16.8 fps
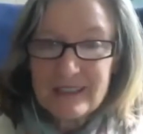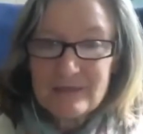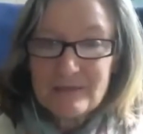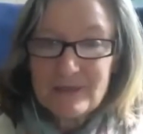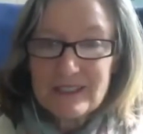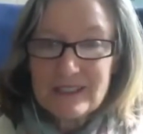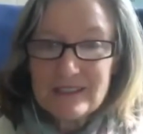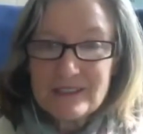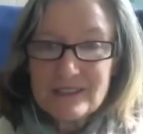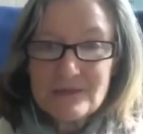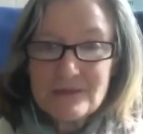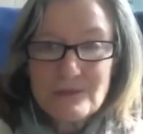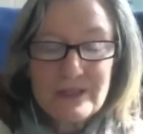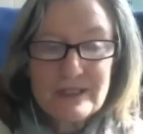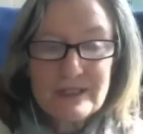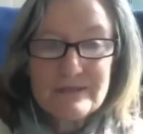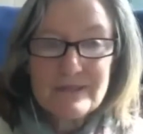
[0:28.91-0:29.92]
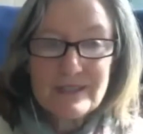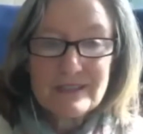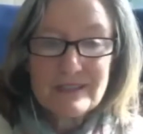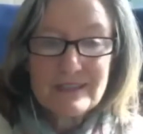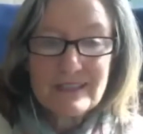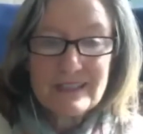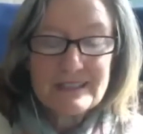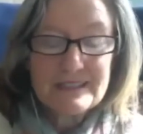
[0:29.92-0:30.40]
because one of the
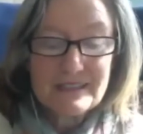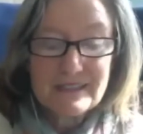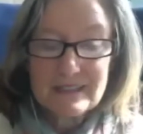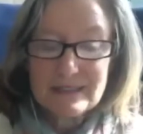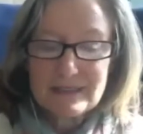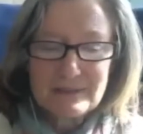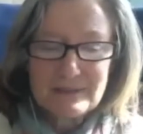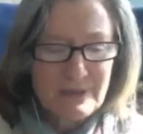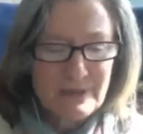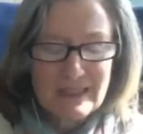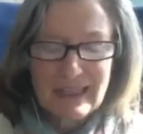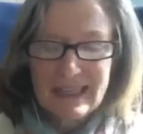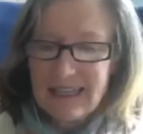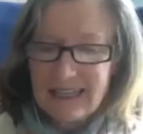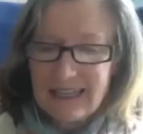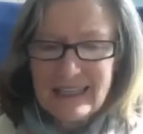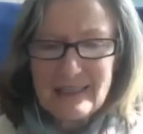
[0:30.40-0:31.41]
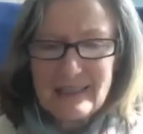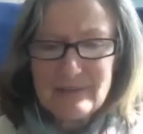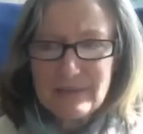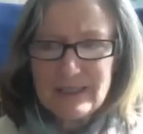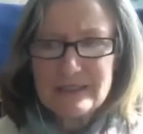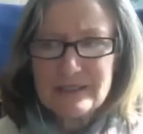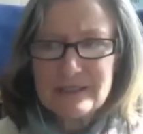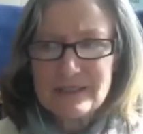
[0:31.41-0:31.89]
things that's been hitting
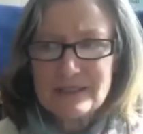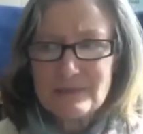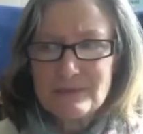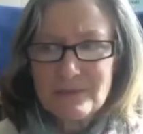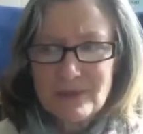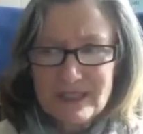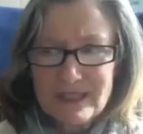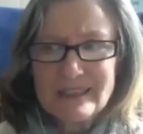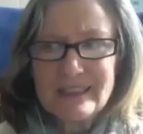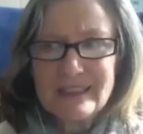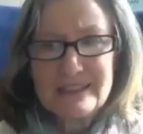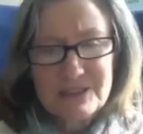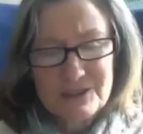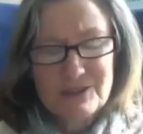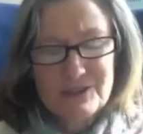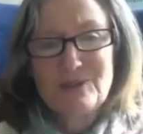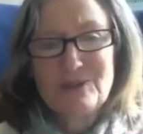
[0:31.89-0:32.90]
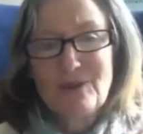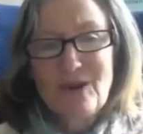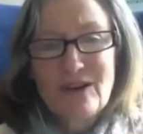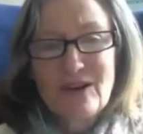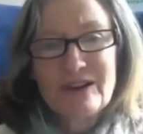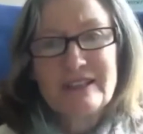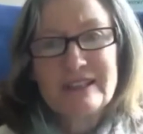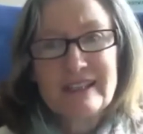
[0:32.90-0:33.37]
me really
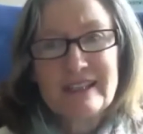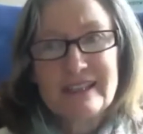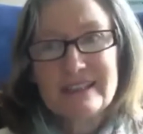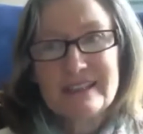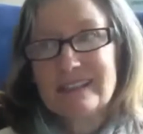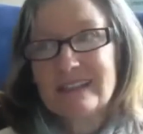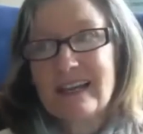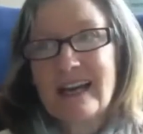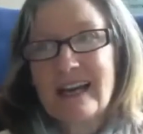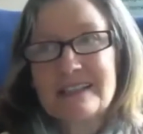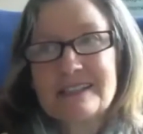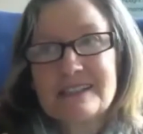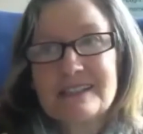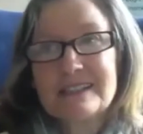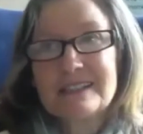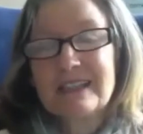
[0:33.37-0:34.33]
strongly in the last